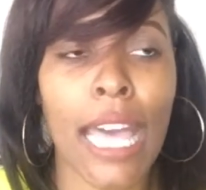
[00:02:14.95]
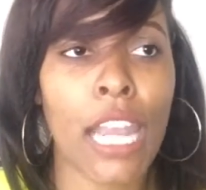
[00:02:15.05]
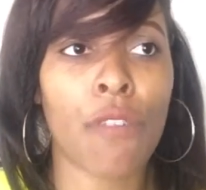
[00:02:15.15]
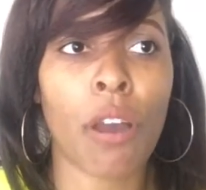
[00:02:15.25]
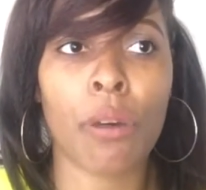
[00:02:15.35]
I
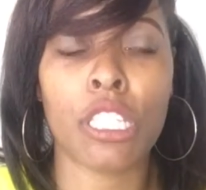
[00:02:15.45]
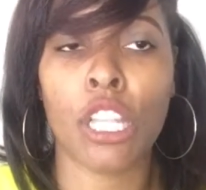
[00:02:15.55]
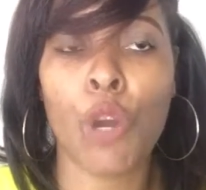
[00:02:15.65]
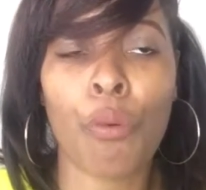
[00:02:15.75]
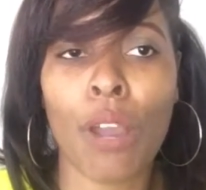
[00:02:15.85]
didn't know if I was
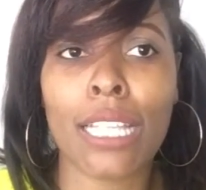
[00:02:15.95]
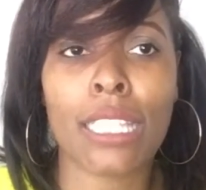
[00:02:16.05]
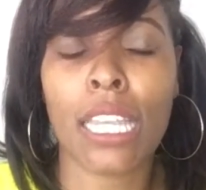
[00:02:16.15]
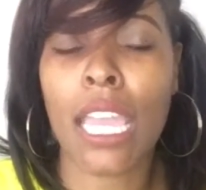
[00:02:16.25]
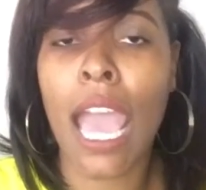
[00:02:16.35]
low
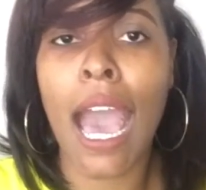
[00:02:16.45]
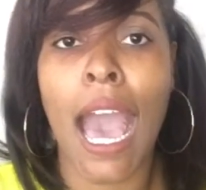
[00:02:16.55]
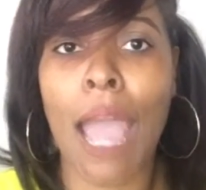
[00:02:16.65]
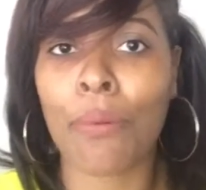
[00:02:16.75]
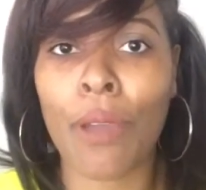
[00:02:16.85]
porosity,
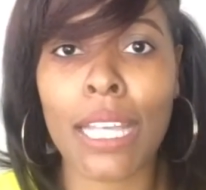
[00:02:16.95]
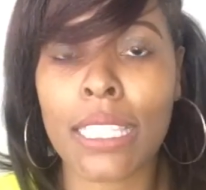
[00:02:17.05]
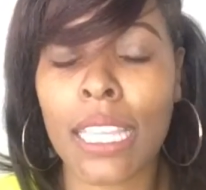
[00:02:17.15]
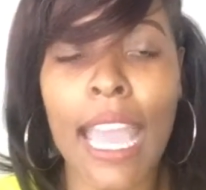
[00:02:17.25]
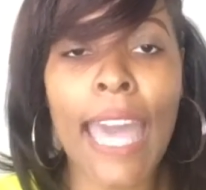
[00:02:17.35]
high
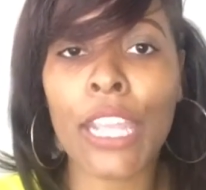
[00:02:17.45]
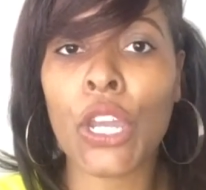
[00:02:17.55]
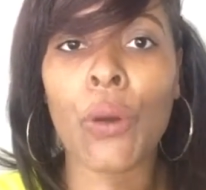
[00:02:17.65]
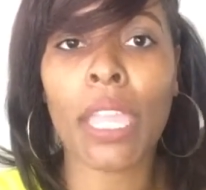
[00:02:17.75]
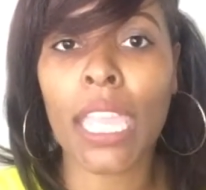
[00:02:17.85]
porosity. I didn't
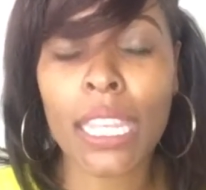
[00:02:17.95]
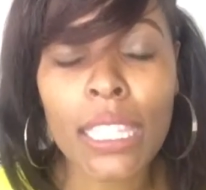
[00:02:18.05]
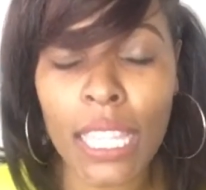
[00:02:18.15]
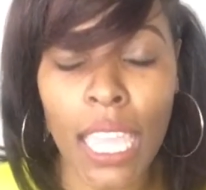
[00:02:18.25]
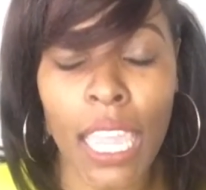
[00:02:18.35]
know
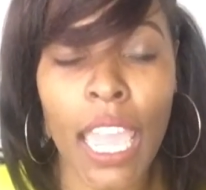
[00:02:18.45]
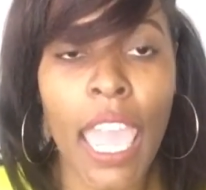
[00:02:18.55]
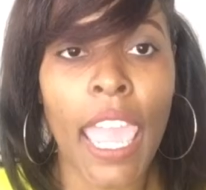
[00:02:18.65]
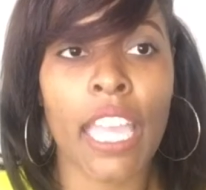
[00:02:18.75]
anything.